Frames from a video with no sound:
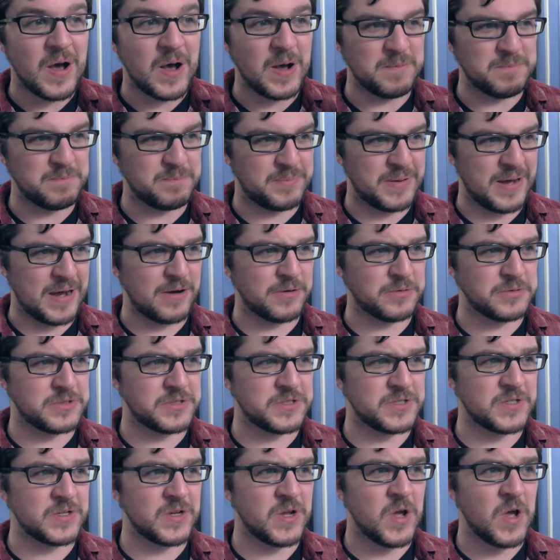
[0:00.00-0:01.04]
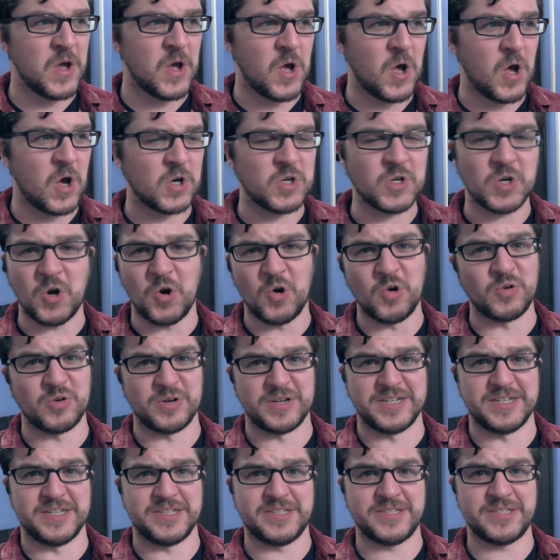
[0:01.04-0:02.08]
about a
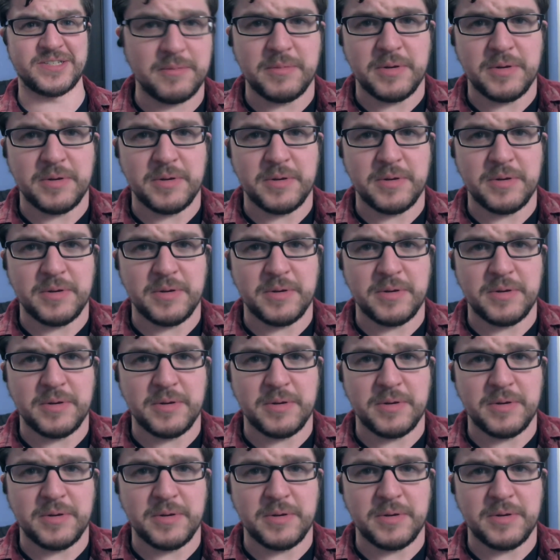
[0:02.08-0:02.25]
chorus.